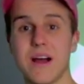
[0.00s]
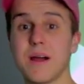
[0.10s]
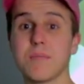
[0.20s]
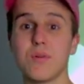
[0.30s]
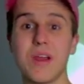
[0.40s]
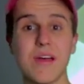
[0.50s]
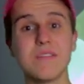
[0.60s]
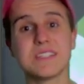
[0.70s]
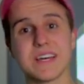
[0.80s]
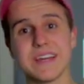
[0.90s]
I upload
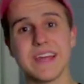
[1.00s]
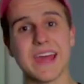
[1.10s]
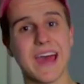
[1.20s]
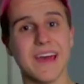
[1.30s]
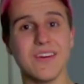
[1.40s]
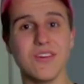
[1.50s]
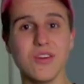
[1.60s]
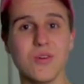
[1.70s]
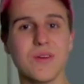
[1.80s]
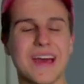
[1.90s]
every Sunday at
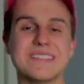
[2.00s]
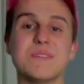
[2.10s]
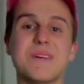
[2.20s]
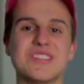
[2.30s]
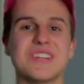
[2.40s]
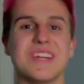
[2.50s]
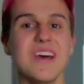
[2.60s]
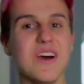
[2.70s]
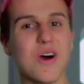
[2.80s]
noon, as I mentioned.